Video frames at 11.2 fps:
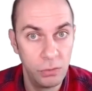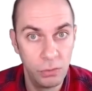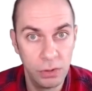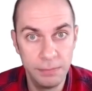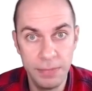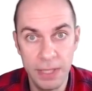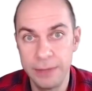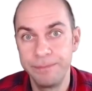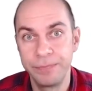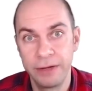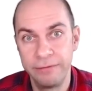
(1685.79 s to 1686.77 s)
would be
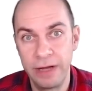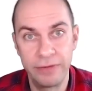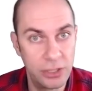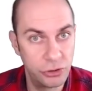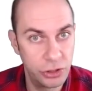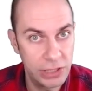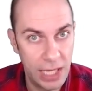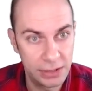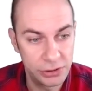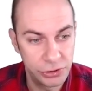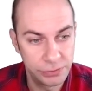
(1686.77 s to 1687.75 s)

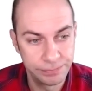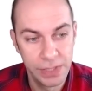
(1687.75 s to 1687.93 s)
$500.